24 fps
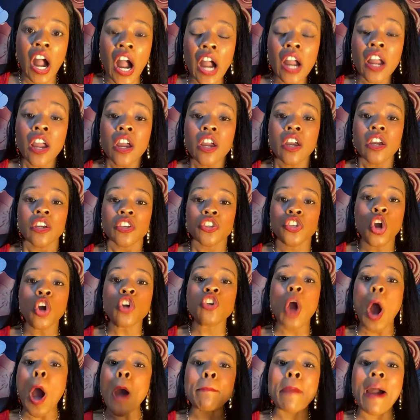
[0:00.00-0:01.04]
Huh?
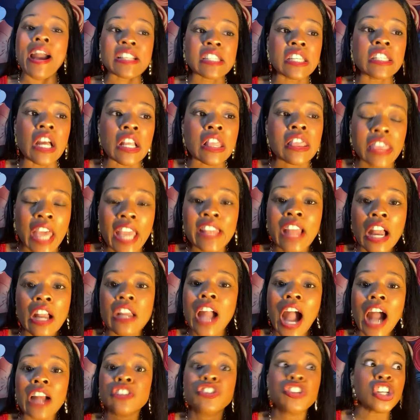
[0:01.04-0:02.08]
You go back to the thing
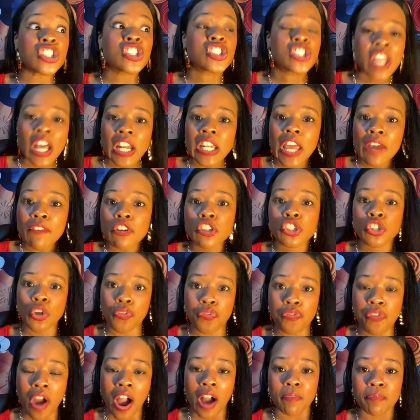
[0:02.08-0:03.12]
that God just delivered
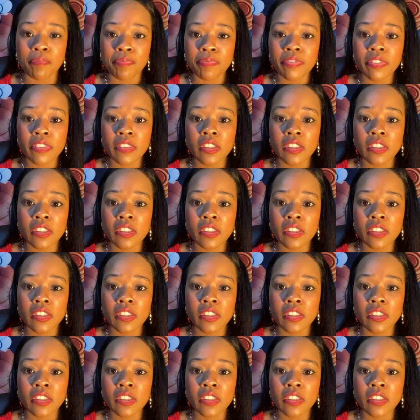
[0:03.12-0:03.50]
you from.